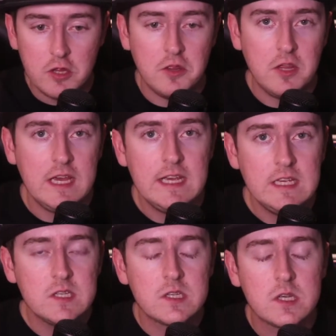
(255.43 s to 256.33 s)

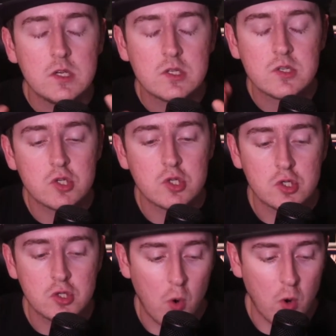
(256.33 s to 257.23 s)
These
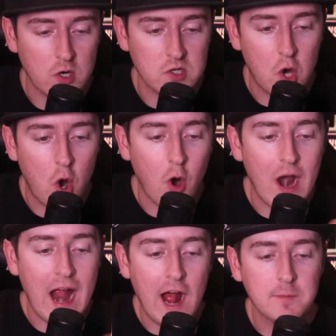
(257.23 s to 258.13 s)
stores are
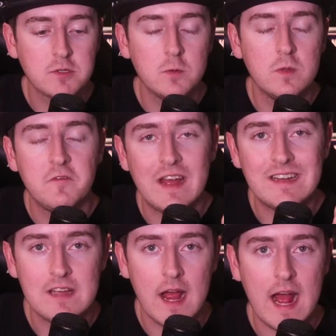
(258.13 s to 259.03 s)
absolutely
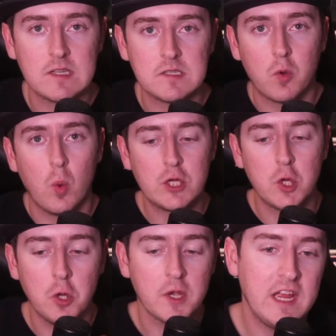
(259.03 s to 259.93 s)
fantastic when you're
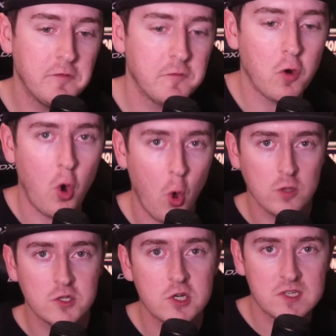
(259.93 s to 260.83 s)
looking for
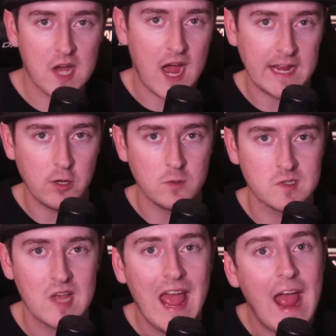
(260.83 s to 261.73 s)
older
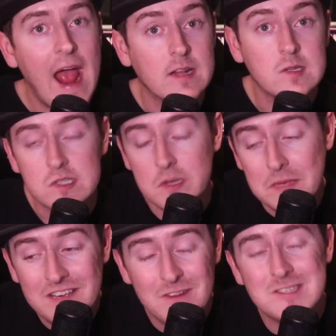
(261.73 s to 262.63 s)
titles and some
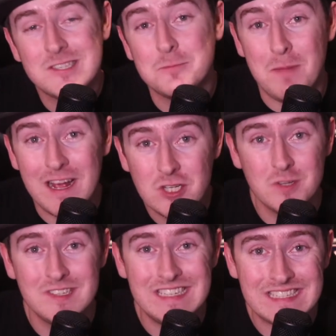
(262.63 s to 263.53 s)
even
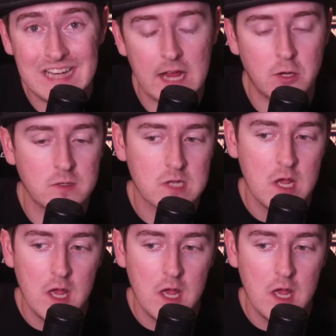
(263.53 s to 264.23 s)
specialty titles.